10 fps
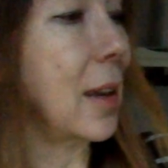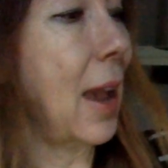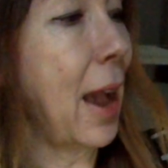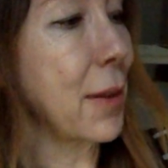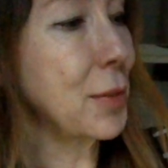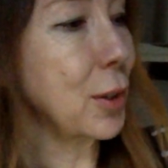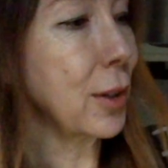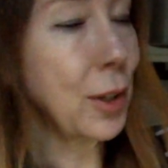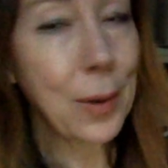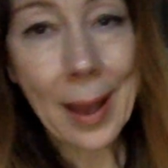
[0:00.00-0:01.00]
after
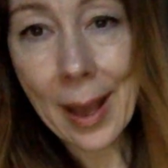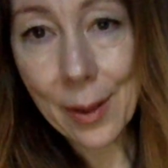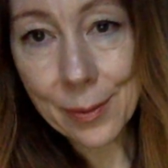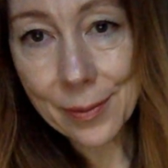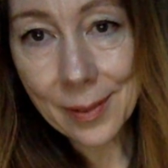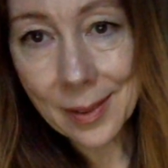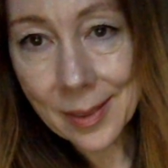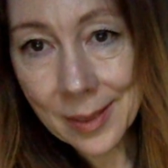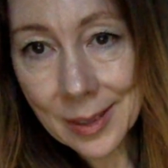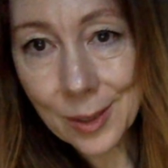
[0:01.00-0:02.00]
you have
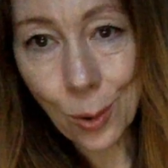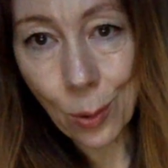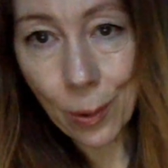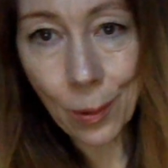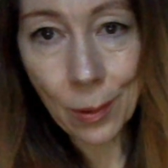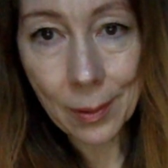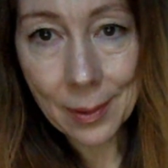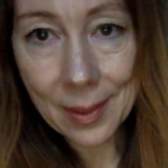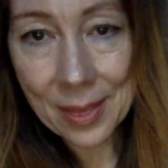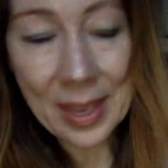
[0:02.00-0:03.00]
this whole
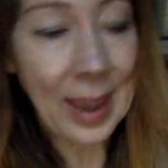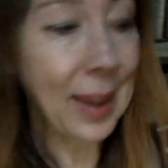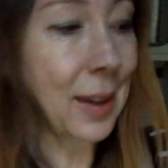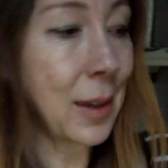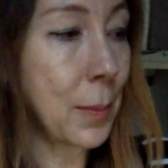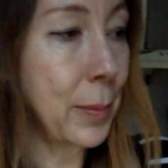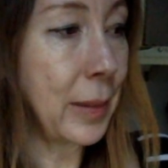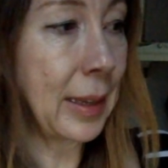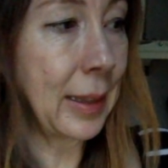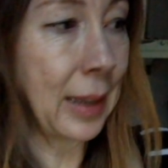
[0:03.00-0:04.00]
thing
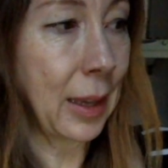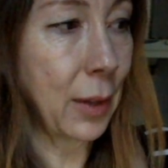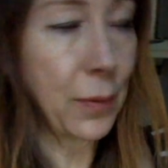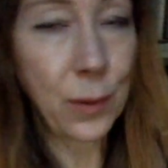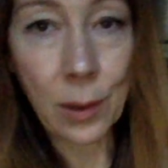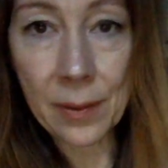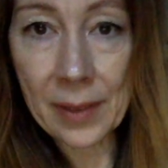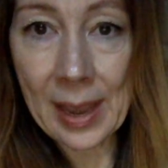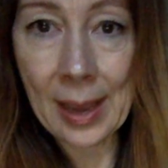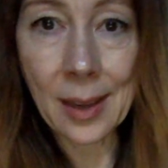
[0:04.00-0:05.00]
completely full of
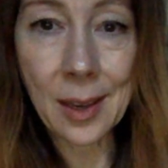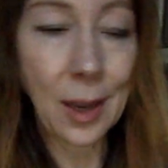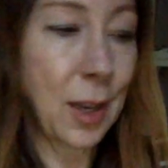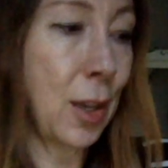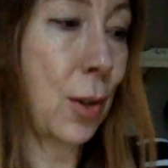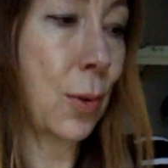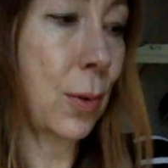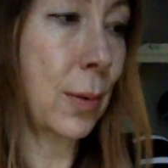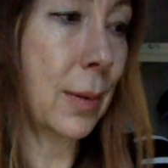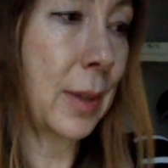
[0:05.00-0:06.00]
ink
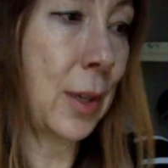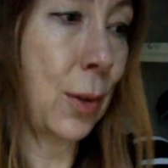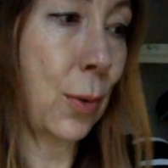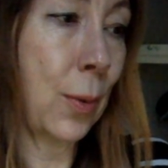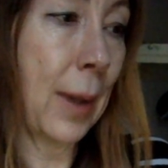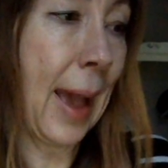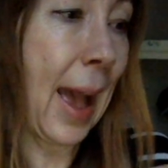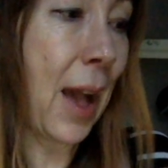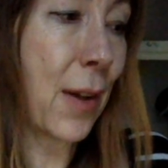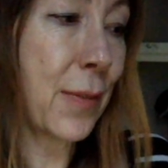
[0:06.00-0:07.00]
you you
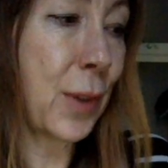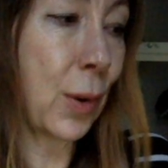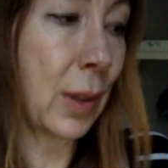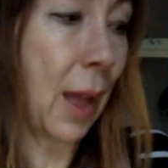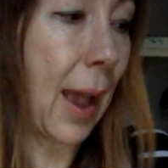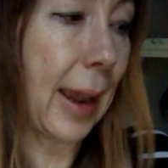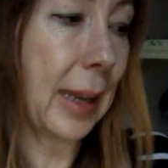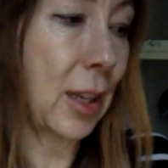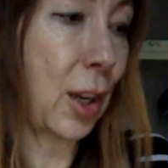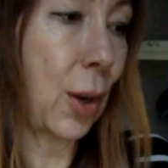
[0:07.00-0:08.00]
have your
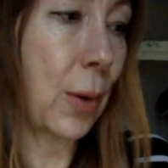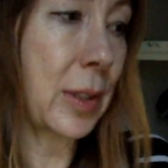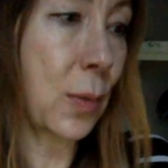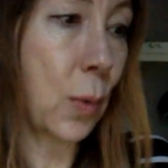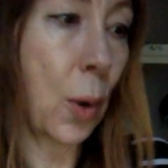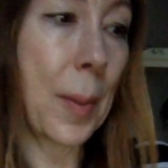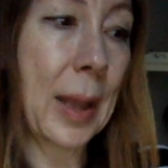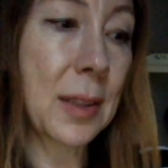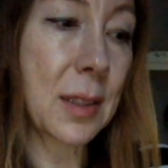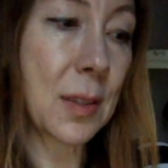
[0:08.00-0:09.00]
line you know it's a
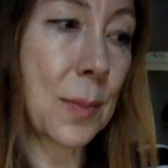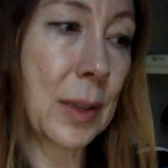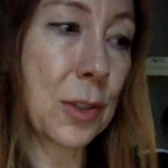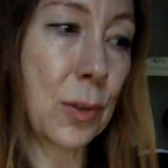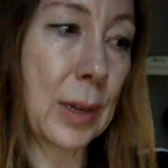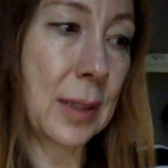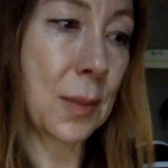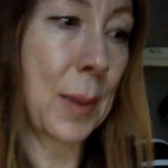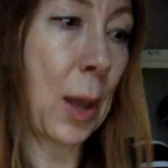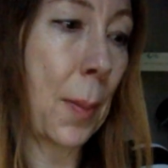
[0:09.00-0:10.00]
romance it's a mystery it's
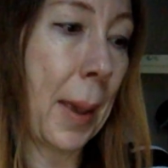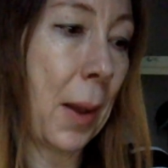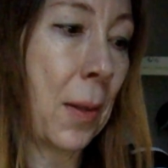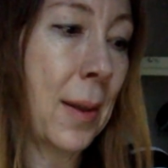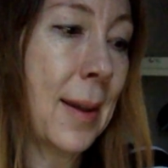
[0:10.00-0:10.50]
male male